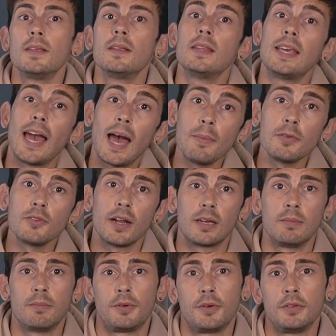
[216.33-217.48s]
The
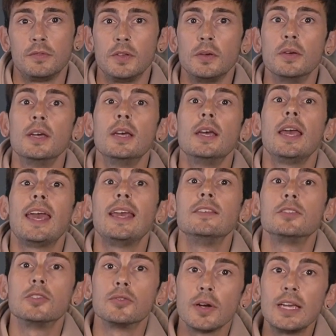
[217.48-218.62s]
AbstractComposeView is
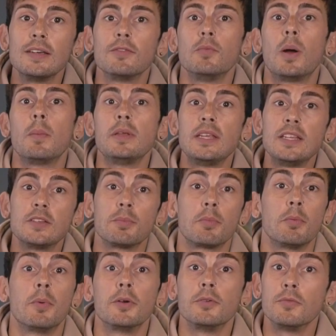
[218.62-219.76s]
great for when we need to
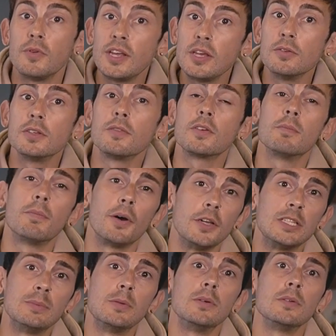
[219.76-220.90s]
promote reuse of
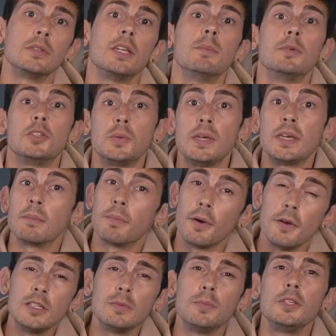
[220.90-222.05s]
composables between
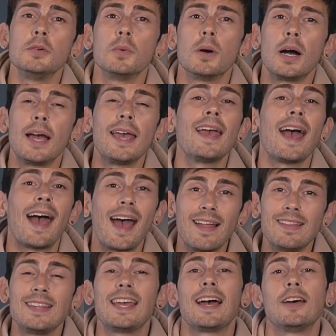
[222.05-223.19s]
composable UI and
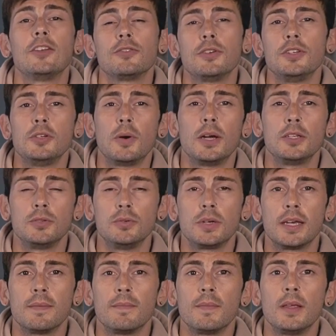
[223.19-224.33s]
the Android UI toolkit.
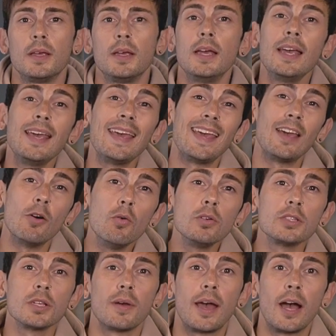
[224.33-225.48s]
It
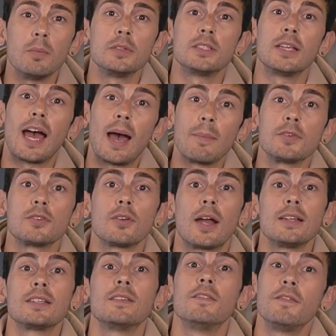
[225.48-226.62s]
also helps to
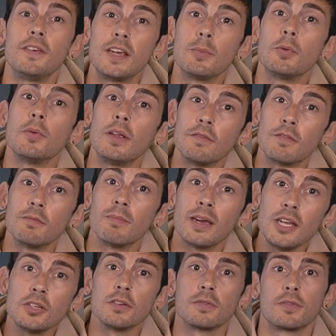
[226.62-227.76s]
abstract configurable
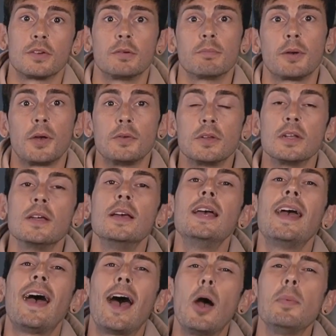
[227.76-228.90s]
information for a component,
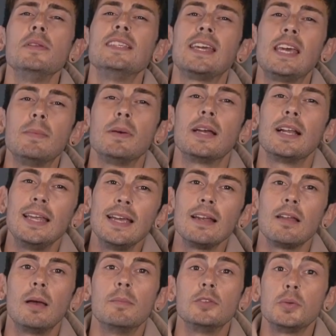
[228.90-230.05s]
helping to keep a clear
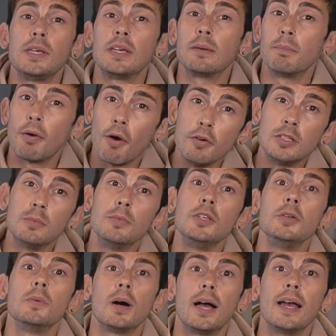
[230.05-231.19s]
line between composable
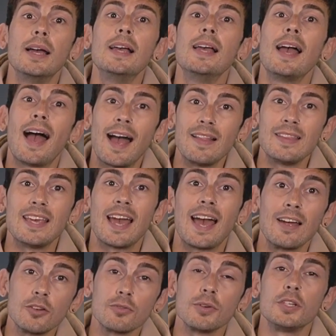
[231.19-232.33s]
UI and the
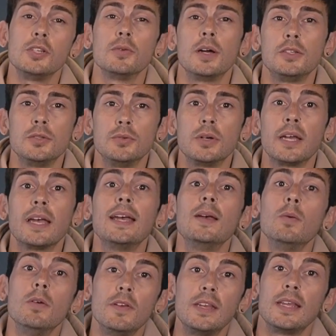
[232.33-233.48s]
Android UI toolkit
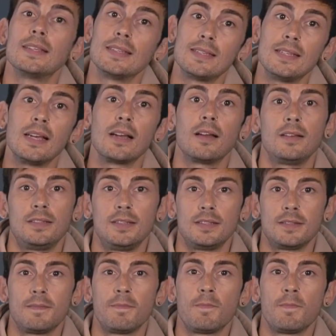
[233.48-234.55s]
within existing classes.